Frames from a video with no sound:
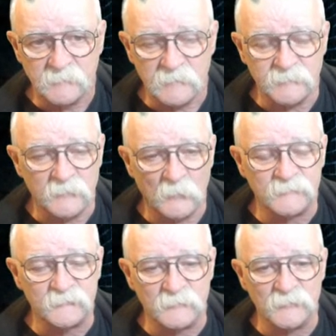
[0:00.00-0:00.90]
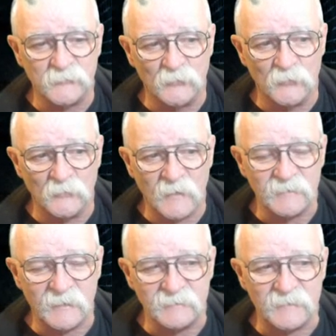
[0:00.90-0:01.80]
And you know what's really cool?
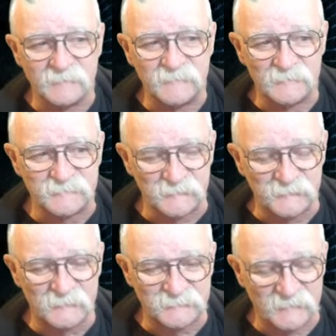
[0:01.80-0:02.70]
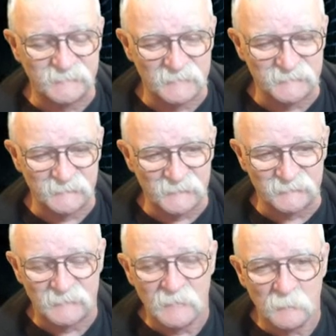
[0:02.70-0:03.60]
I tested this.
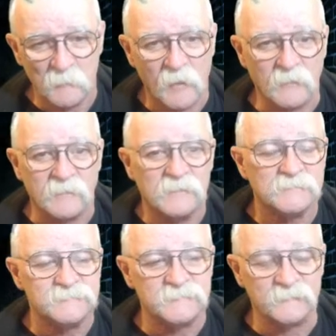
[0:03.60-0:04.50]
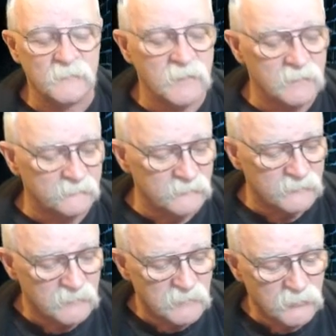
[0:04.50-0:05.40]
Mark, just for the heck of
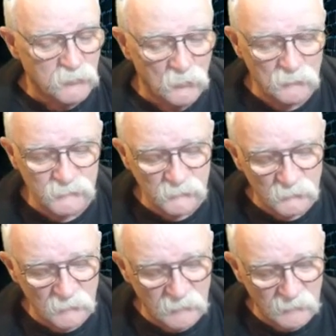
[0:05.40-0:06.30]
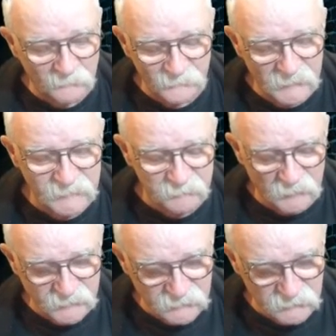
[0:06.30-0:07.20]
it, go to anybody.